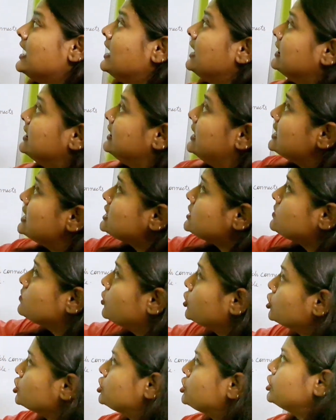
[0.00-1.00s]
This
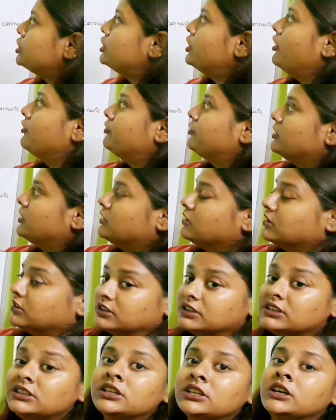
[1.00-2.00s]
motion of
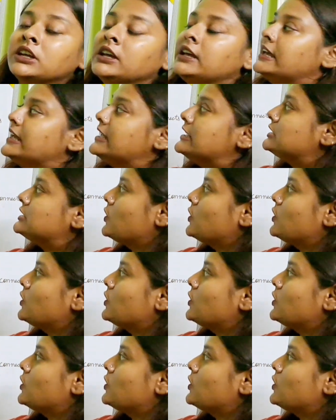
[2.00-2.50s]
Earth is